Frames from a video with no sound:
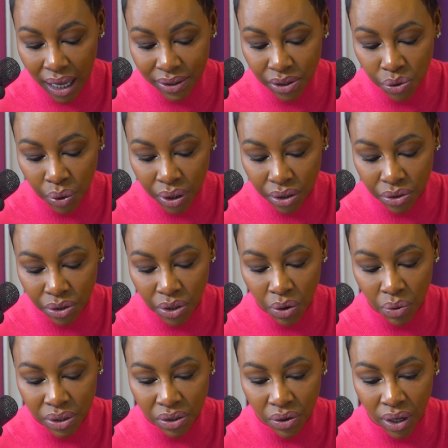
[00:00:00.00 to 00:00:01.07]
I just wanted to
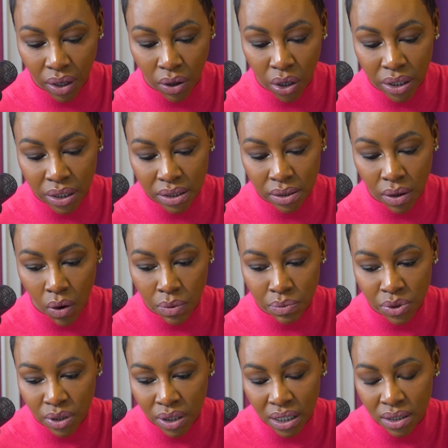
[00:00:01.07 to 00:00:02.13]
know what's going on in his home
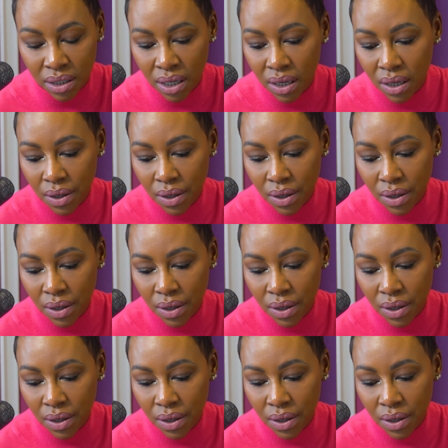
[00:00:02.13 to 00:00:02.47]
so that